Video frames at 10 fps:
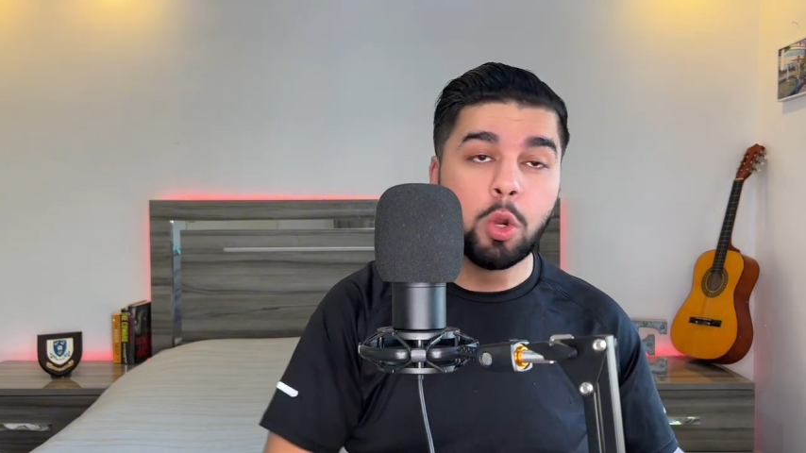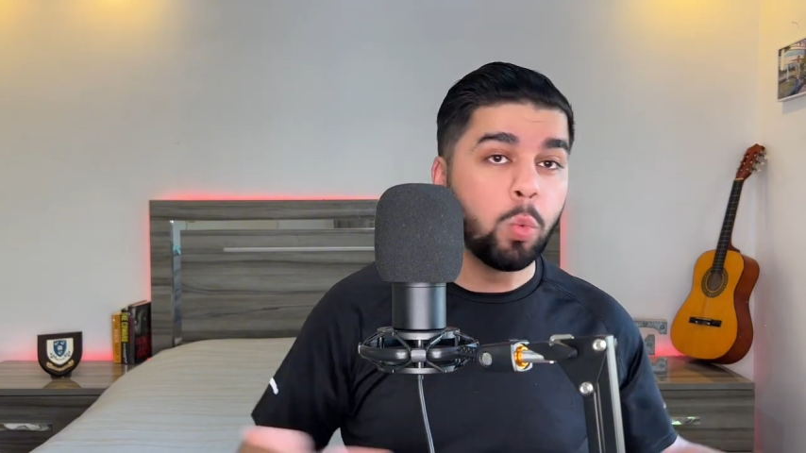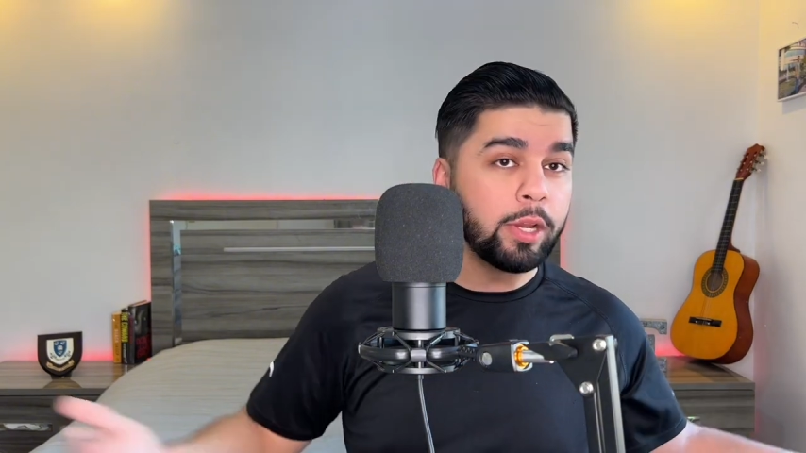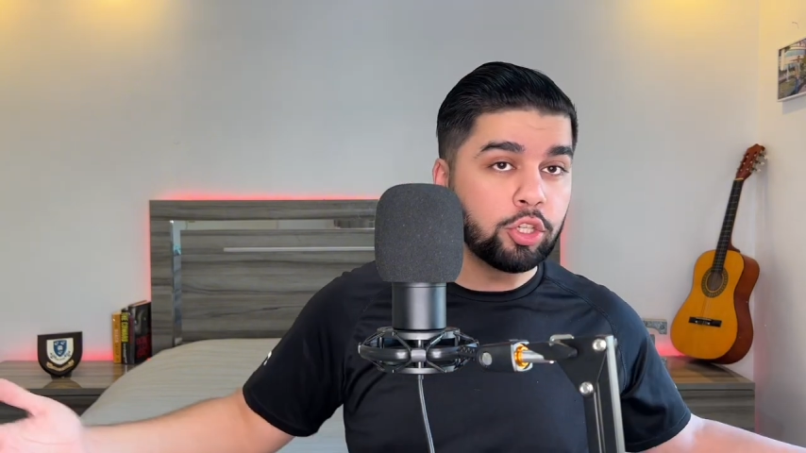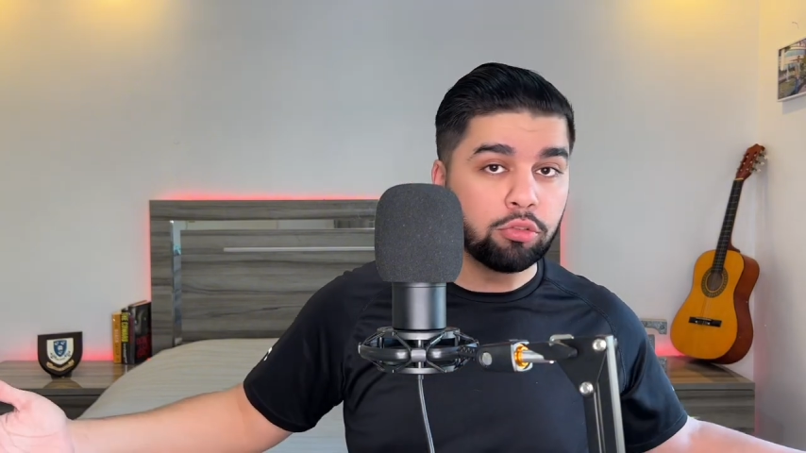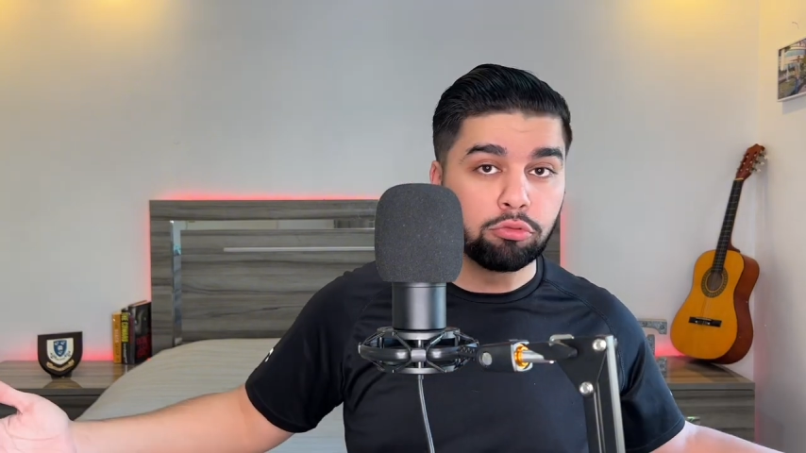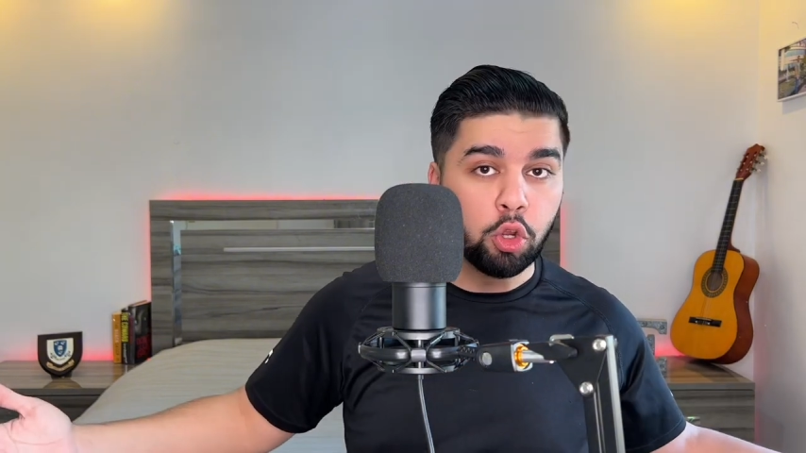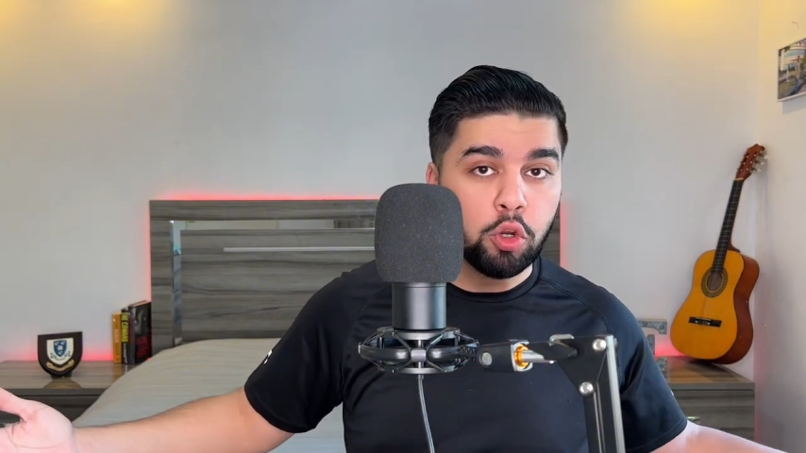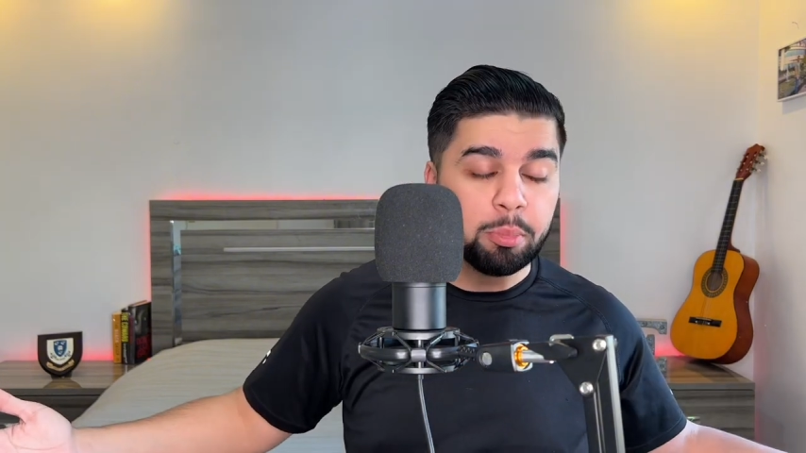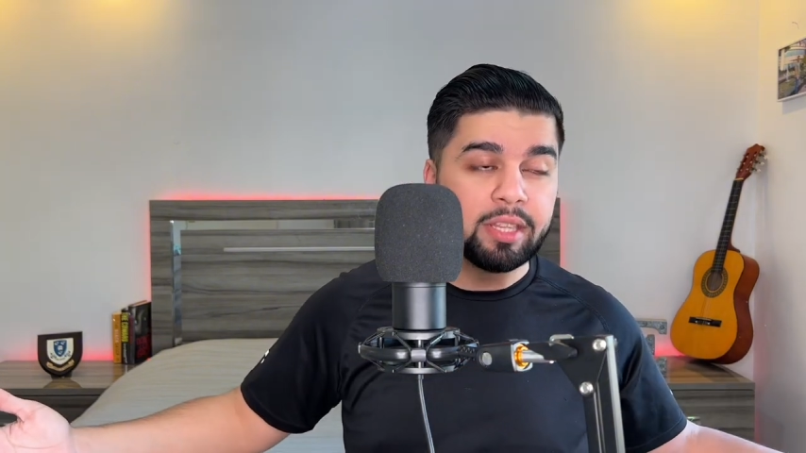which
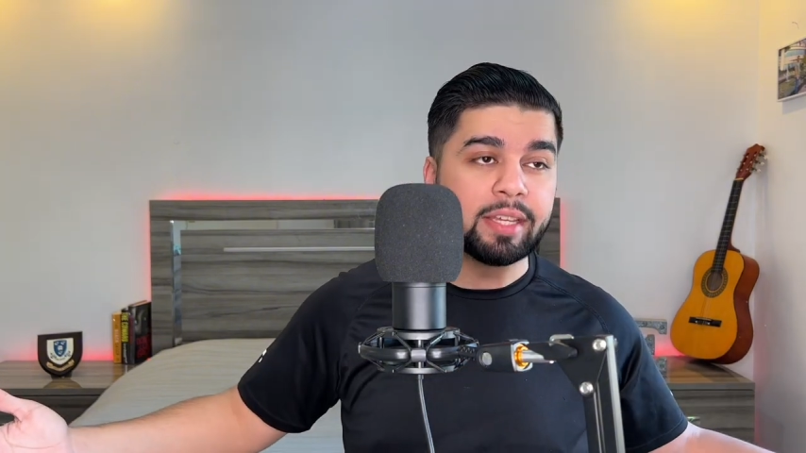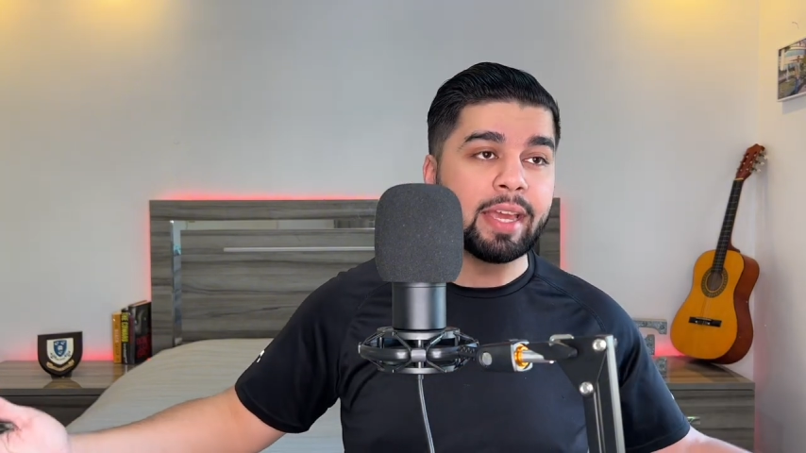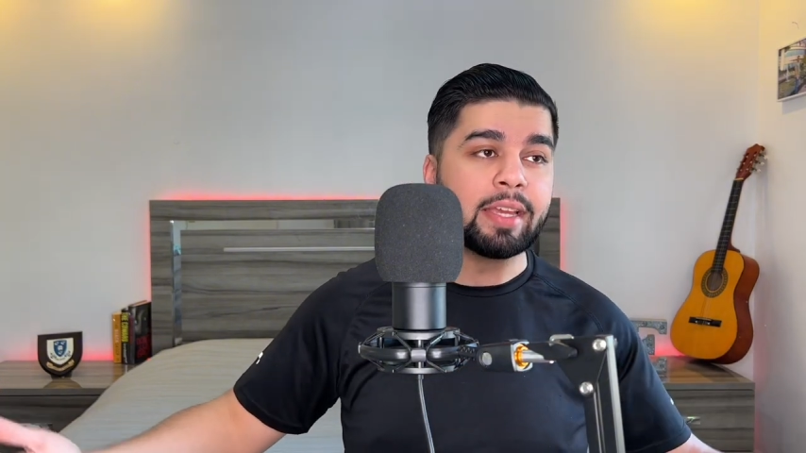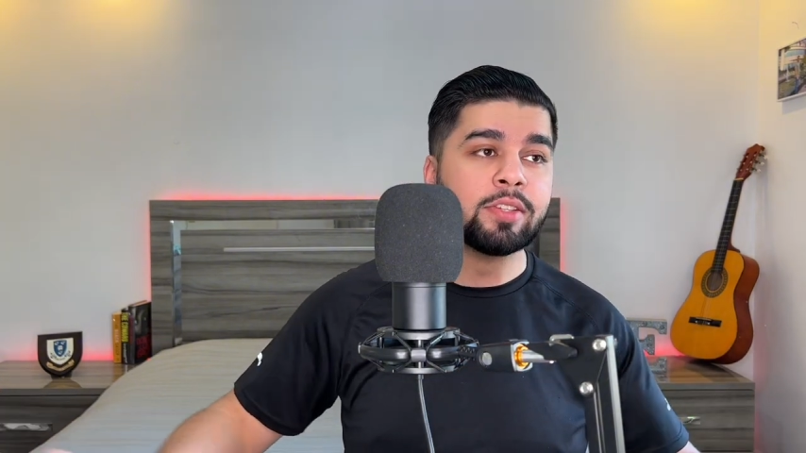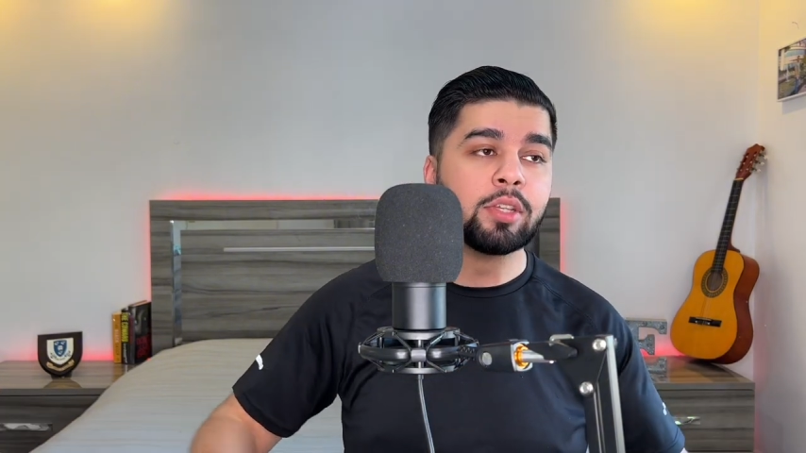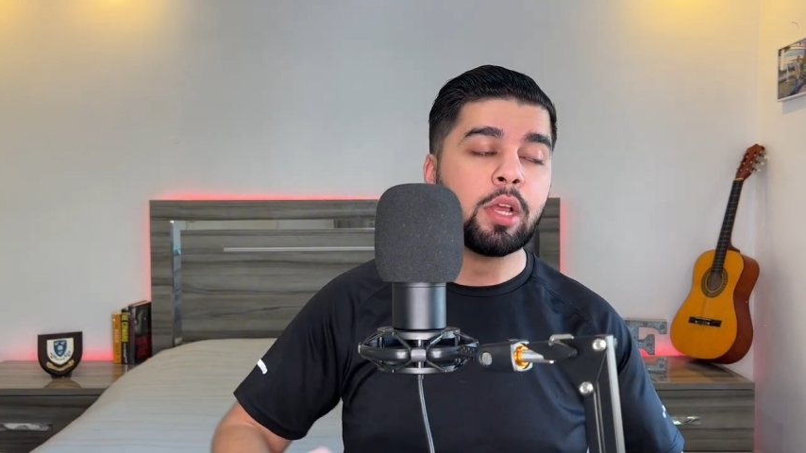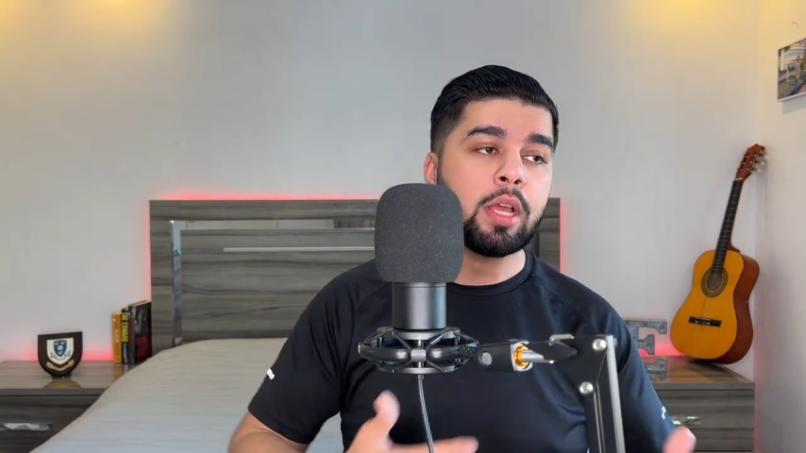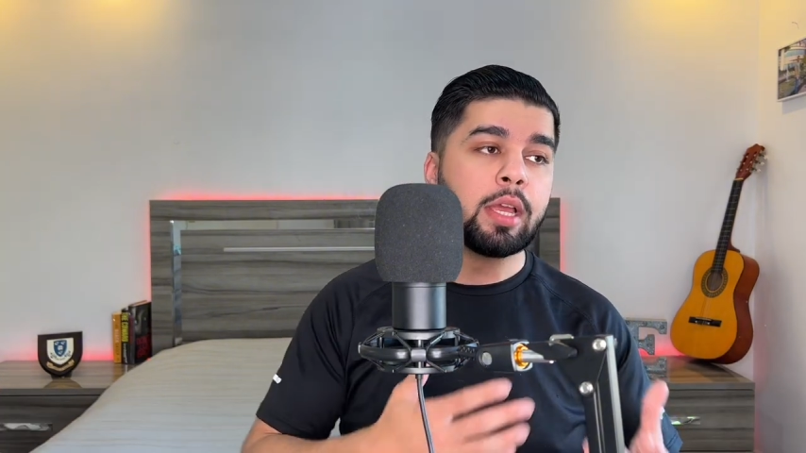could be the case,